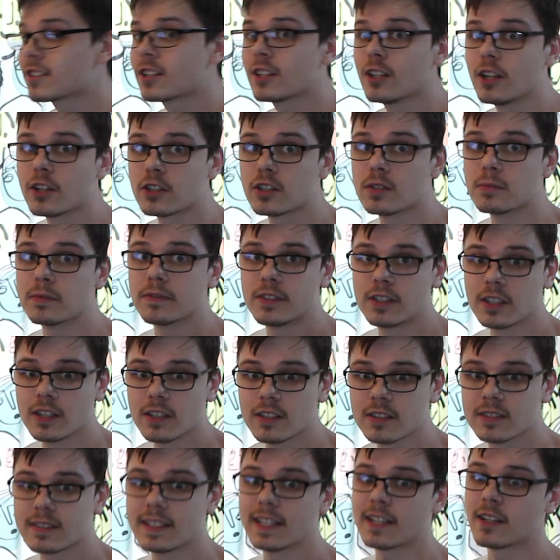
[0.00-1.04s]
clogged up with
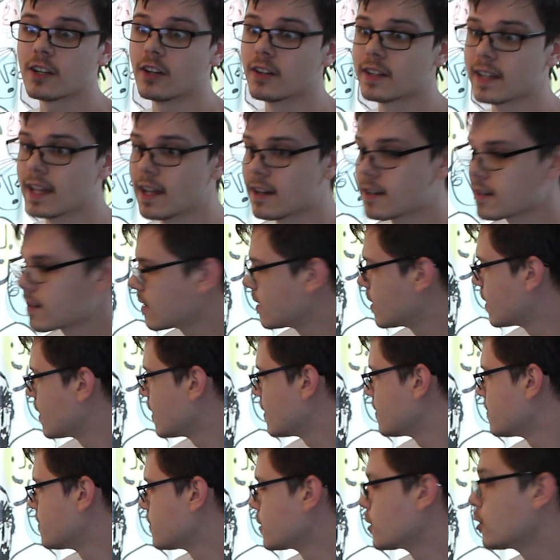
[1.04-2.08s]
dust, it can't get
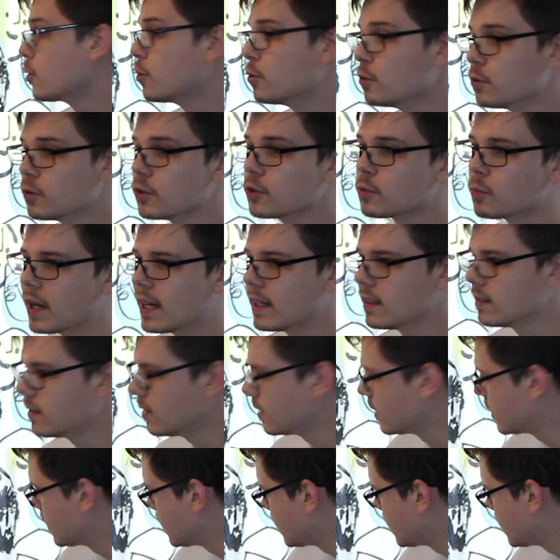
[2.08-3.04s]
cooled well,